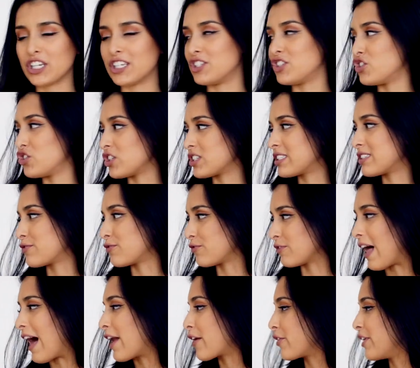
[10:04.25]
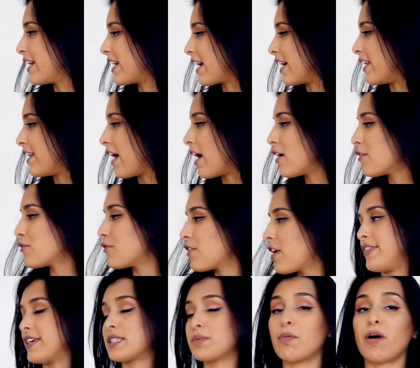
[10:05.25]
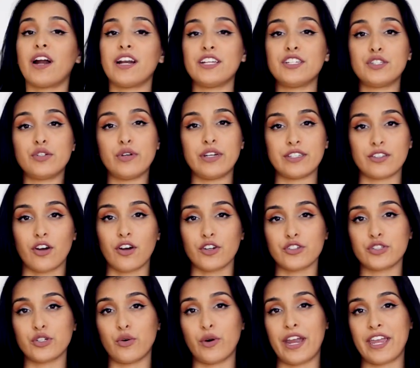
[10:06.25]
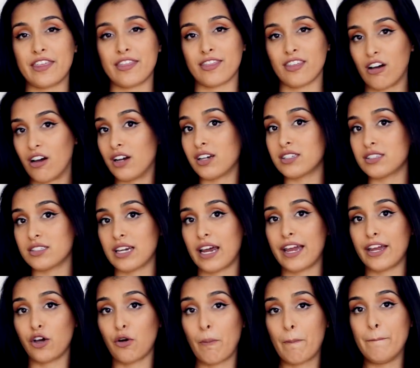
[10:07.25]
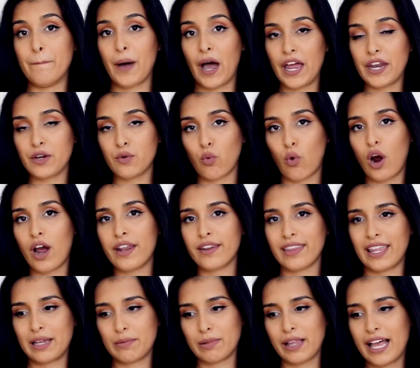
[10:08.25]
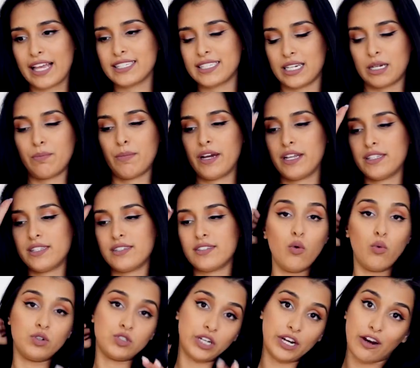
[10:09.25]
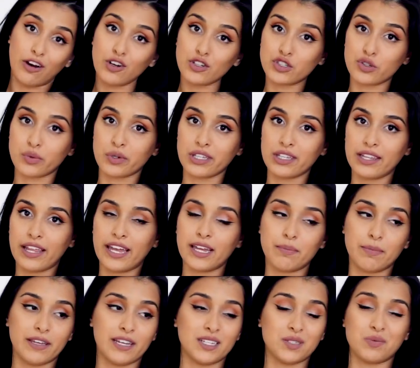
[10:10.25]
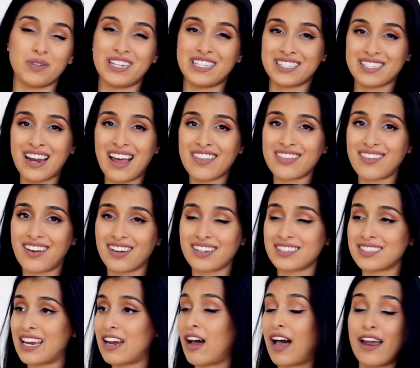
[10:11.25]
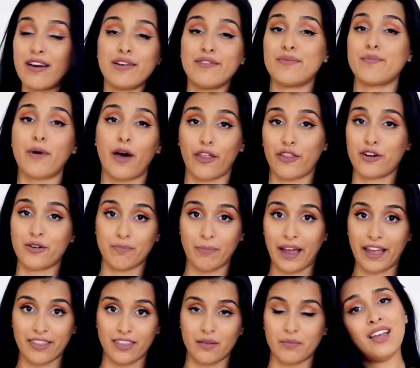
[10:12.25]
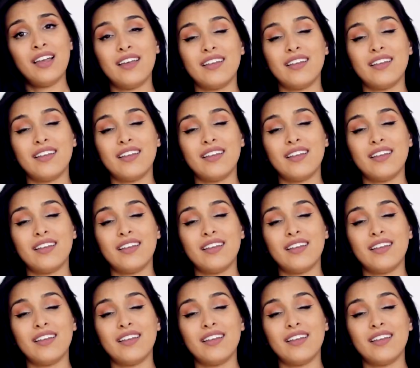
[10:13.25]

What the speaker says: It's just flattering enough. This bodysuit is also a thong style button one, like plastic buttons, which I also really like because when it's not thong style, I don't even bother to buy them.